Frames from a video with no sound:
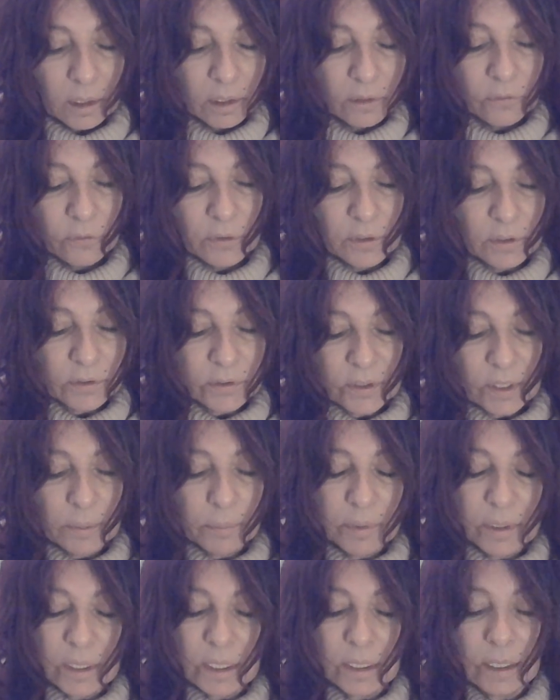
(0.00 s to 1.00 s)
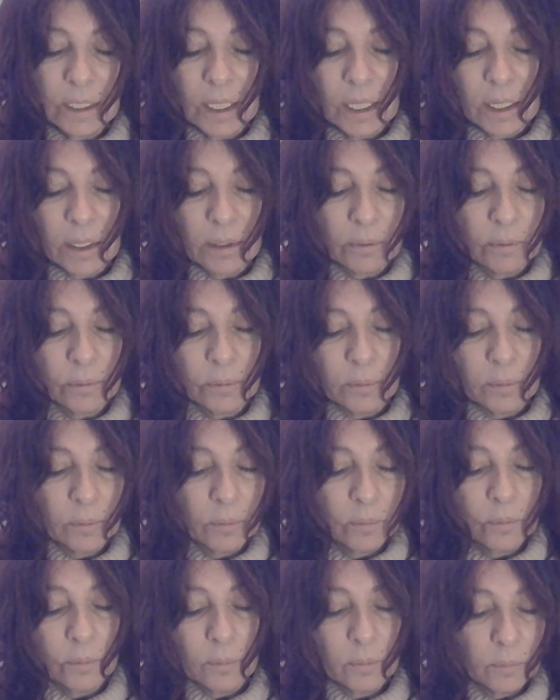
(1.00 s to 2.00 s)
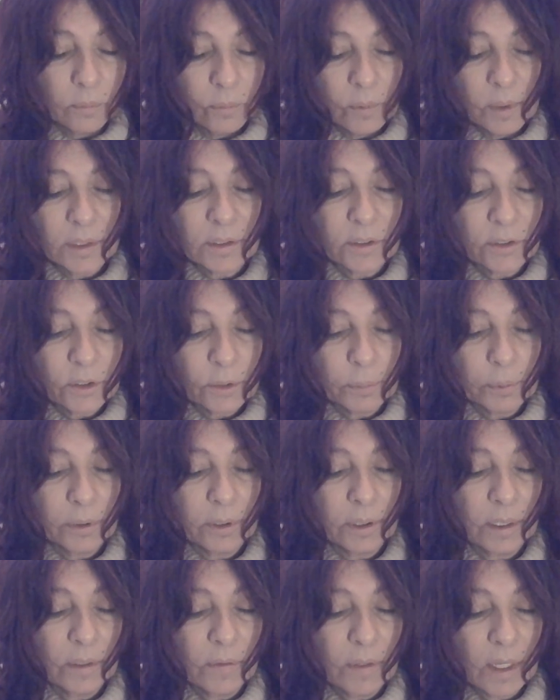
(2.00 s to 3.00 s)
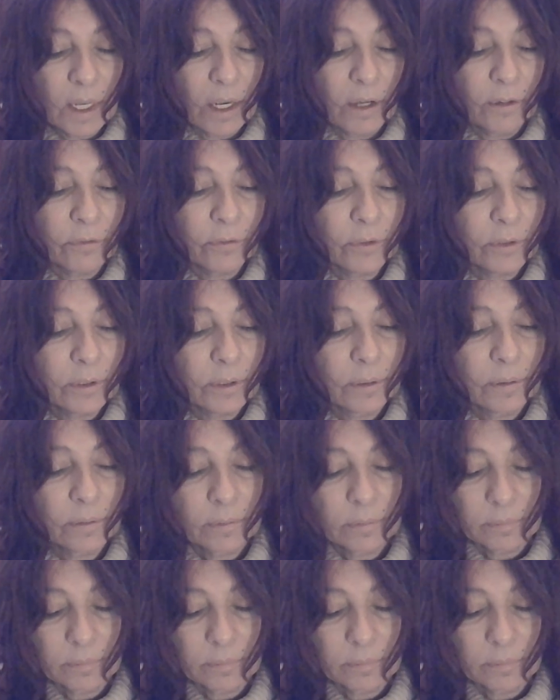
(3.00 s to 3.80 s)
I feel somebody now wants to put in the effort.